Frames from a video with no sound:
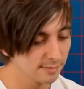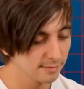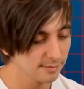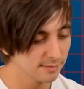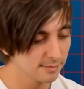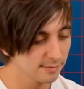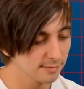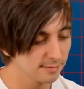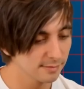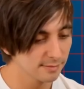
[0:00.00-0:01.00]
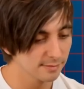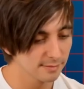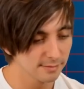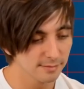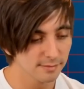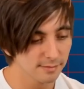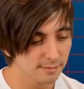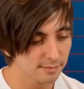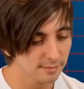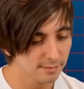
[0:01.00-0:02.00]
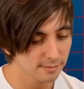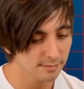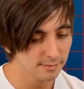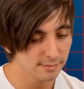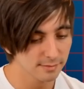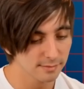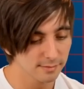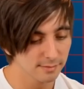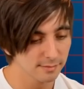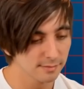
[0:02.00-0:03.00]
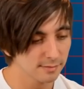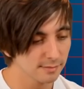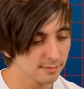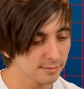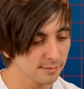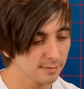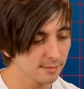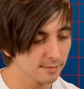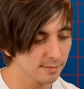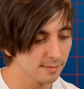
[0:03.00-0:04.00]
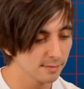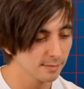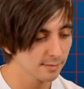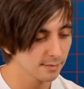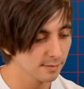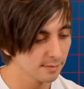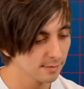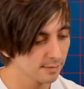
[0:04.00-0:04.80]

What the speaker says: (not speaking)